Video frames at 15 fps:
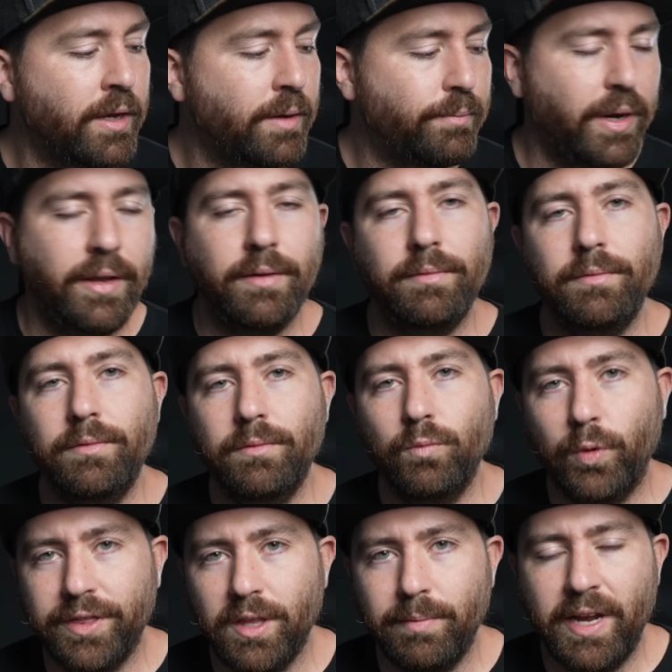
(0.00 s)
But
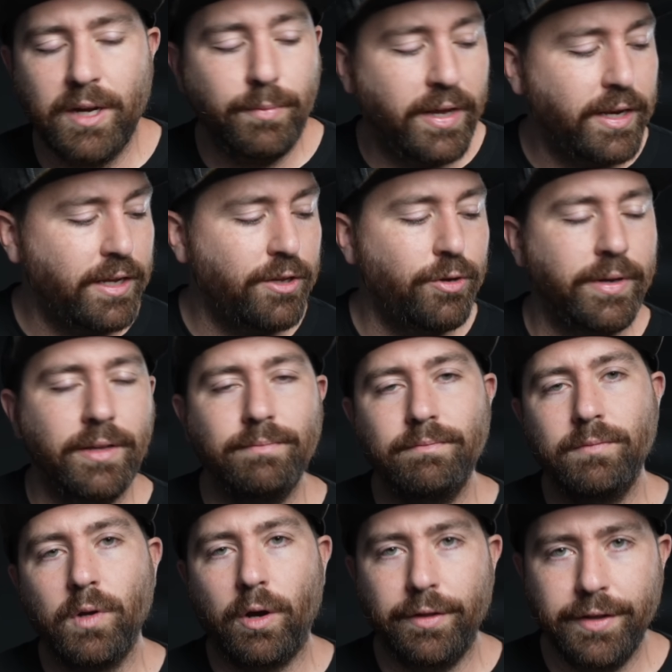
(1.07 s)
with the Mac Mini, you get
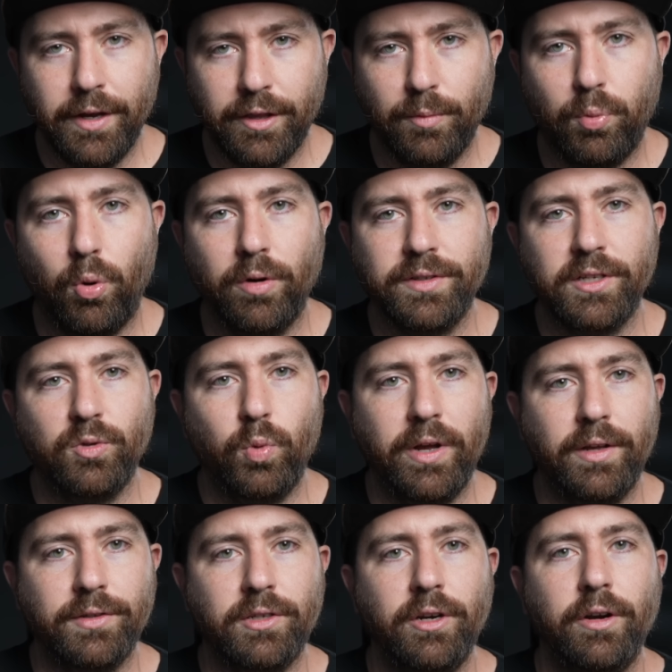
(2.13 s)
all the other ports as
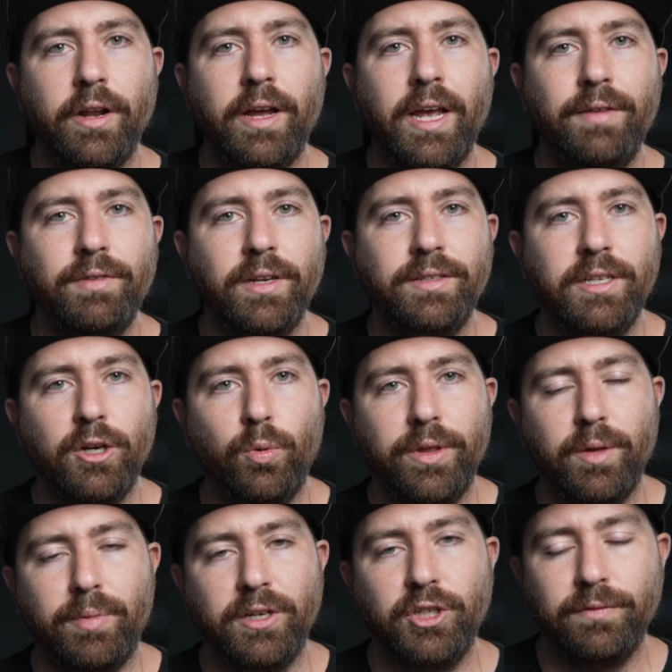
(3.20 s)
well, so you're not having to deal
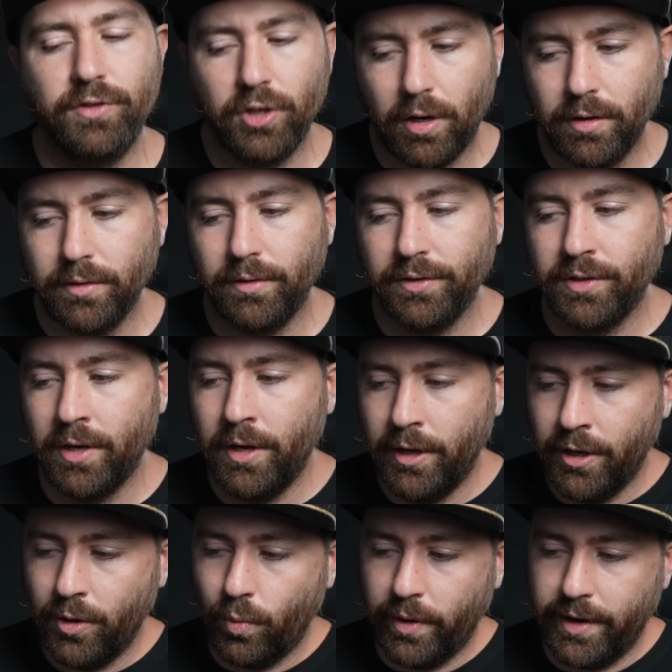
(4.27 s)
with a bunch of dongles,
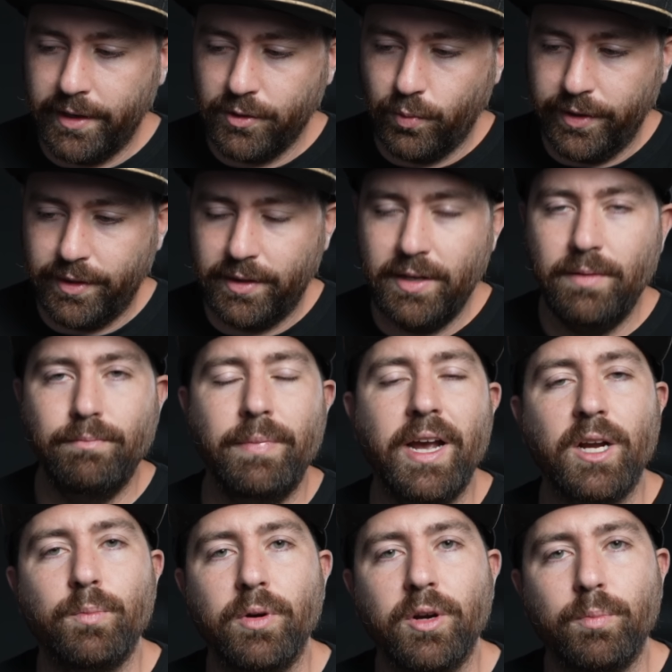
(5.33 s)
whereas with the
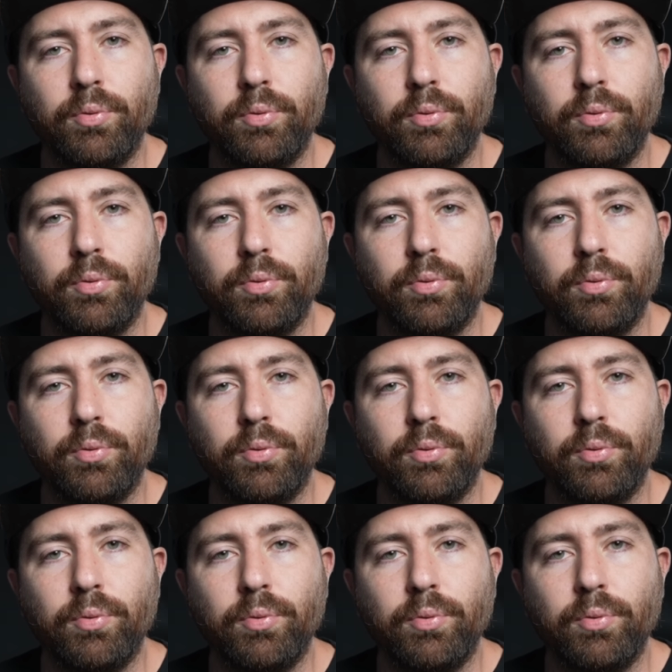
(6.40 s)
MacBook